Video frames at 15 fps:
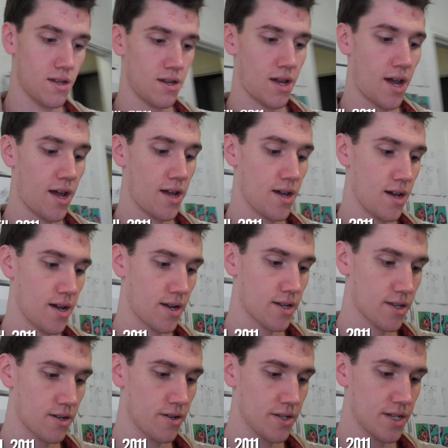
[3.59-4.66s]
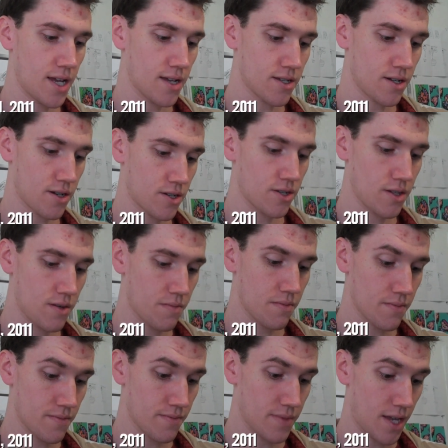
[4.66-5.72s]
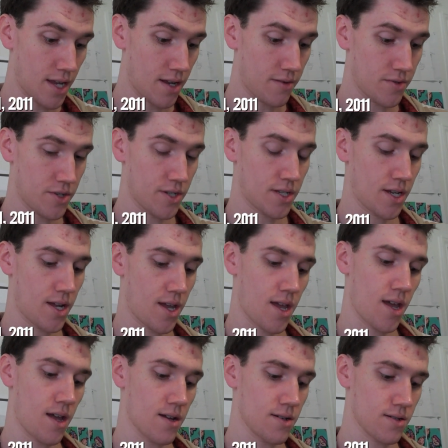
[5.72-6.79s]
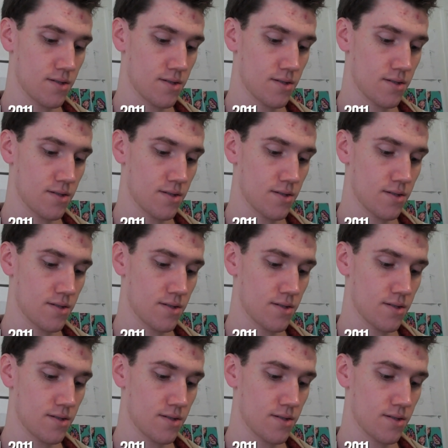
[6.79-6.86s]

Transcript: I uh, got a call today and talked to them, and I was just like, hey,